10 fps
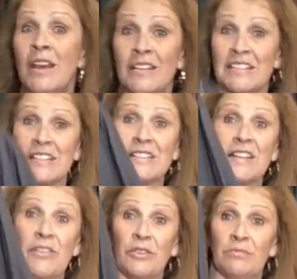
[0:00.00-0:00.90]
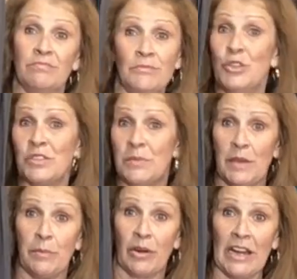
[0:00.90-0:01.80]
This is another new to
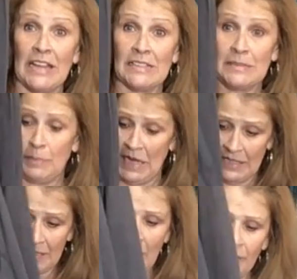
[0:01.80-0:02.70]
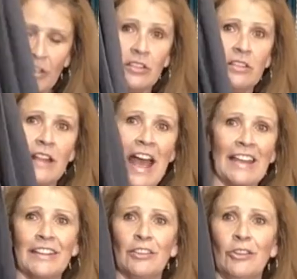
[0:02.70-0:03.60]
me brand, but kind of a
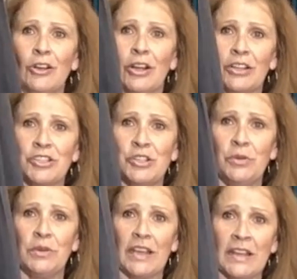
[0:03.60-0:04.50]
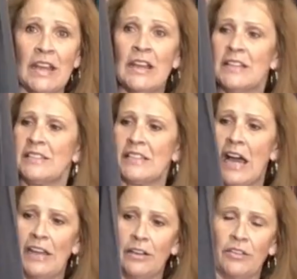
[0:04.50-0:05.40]
Lagenlook tunic style.